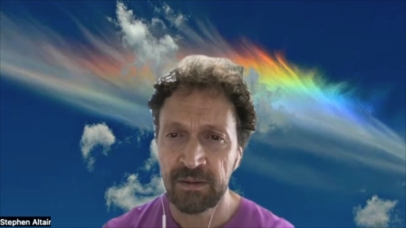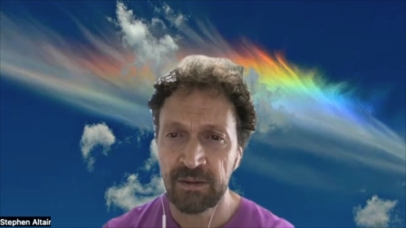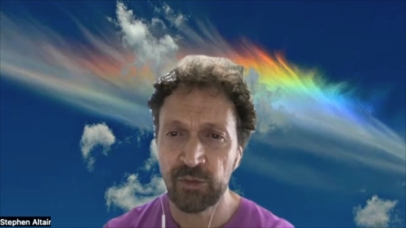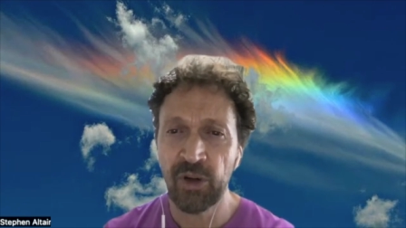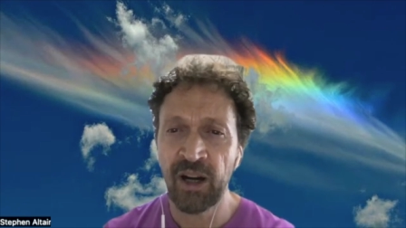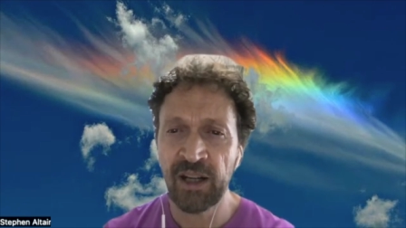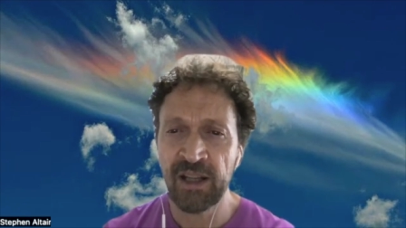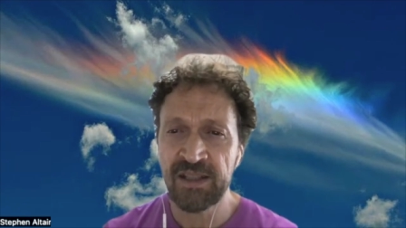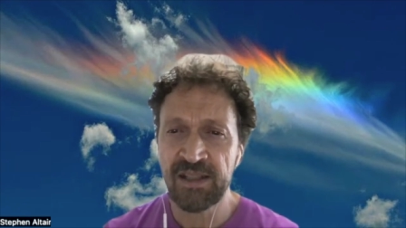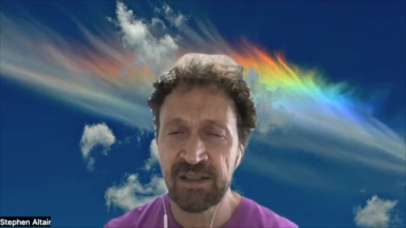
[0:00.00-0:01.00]
the
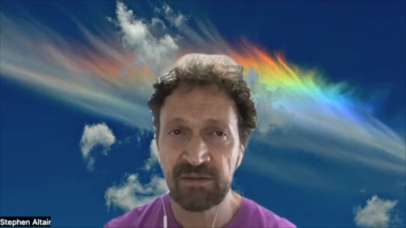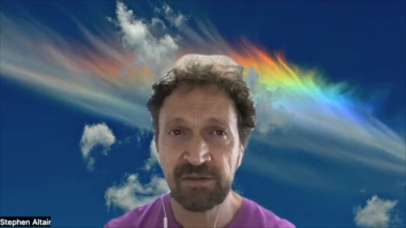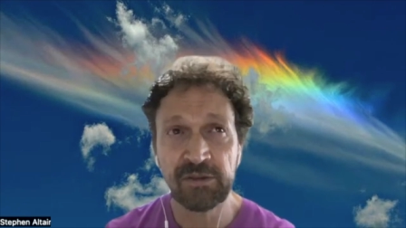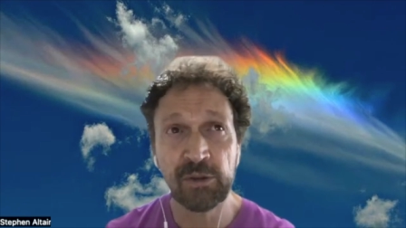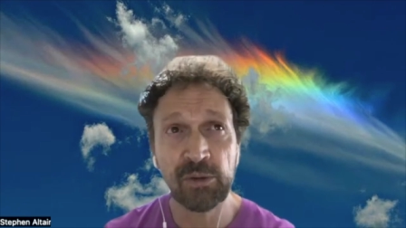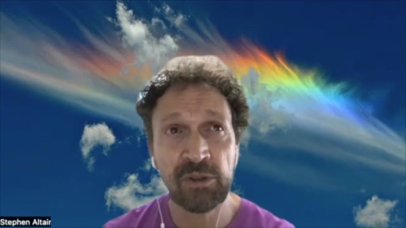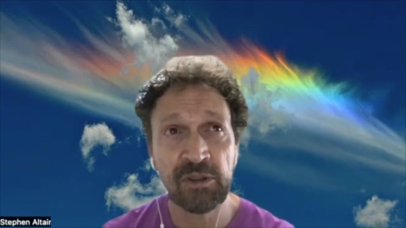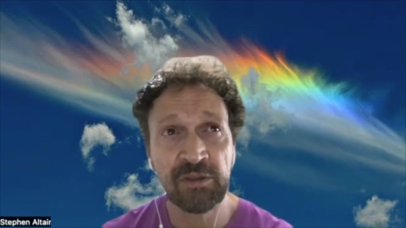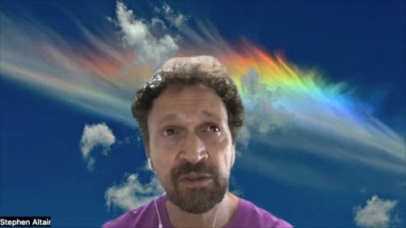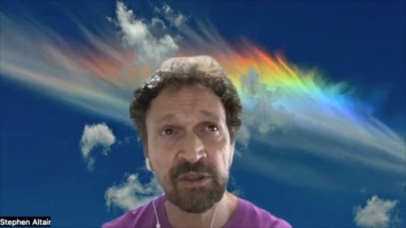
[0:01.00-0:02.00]
rise and fall
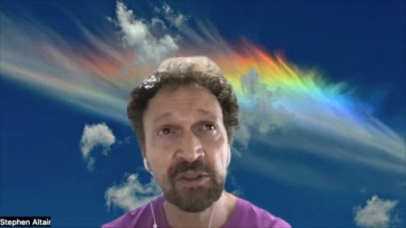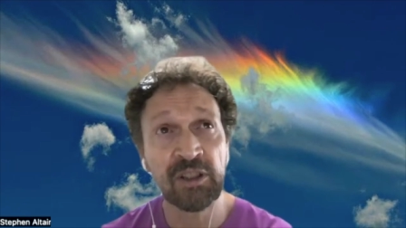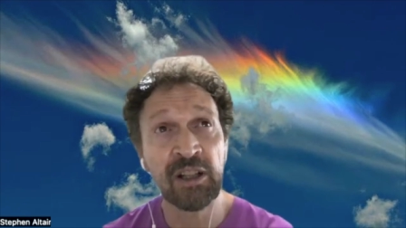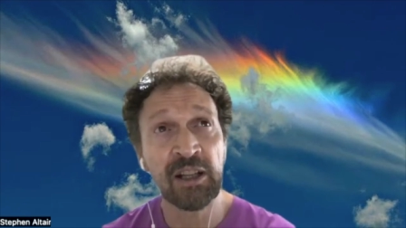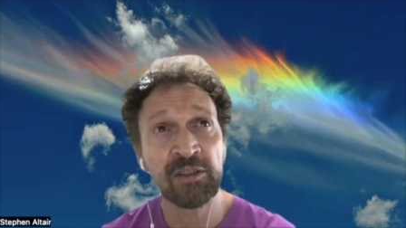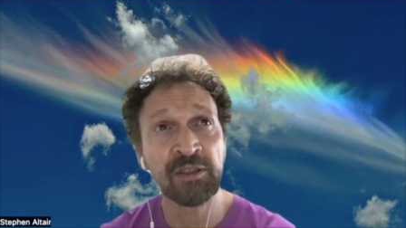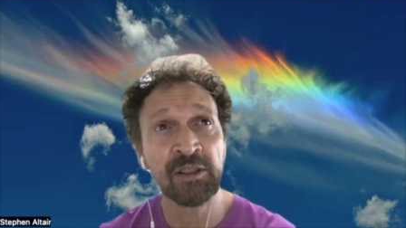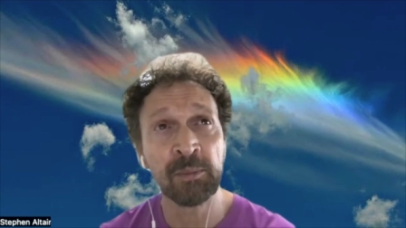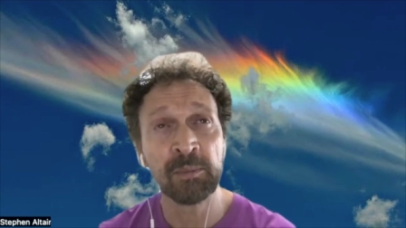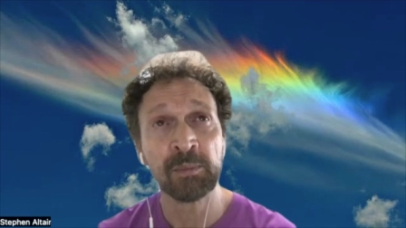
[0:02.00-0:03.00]
of your
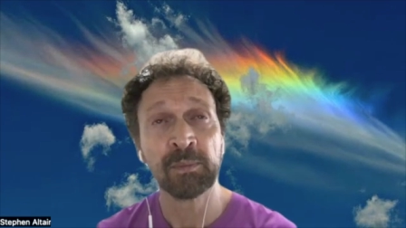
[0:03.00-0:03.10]
diaphragm,